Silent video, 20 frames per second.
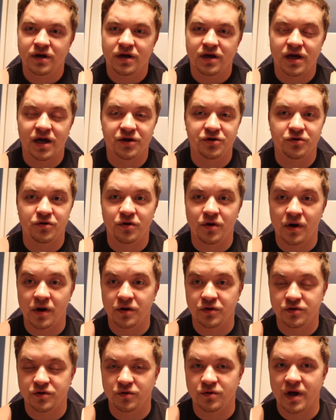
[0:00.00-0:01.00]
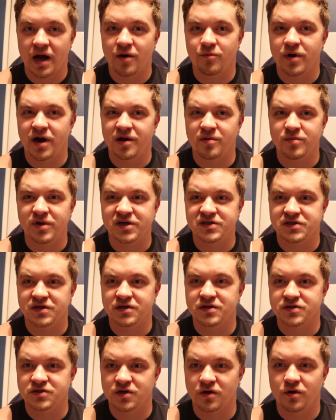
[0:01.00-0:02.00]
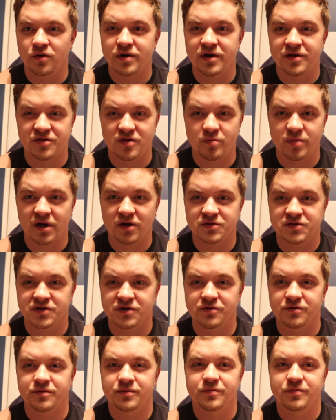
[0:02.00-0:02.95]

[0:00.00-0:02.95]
and you do not want to miss it, so hit the bell too.